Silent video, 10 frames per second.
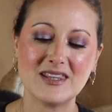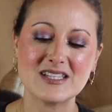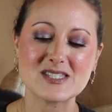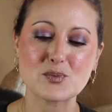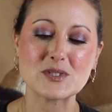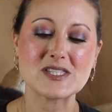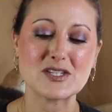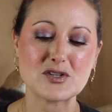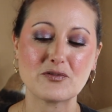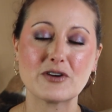This was
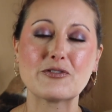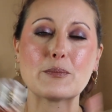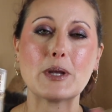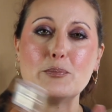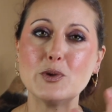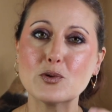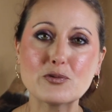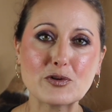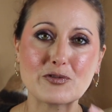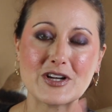sent over from my
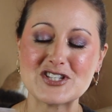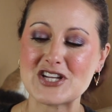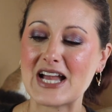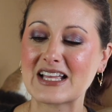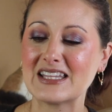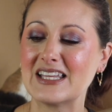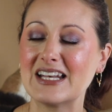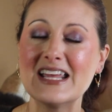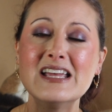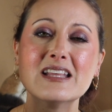beautiful friend Jacqueline.